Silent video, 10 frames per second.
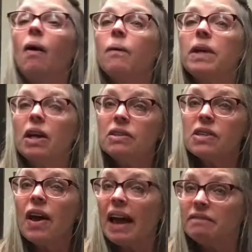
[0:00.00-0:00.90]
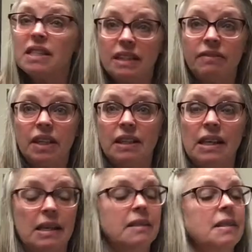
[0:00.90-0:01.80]
We also have
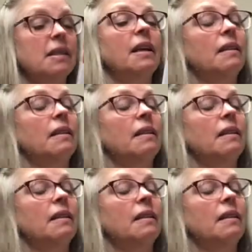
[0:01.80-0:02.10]
DVDs.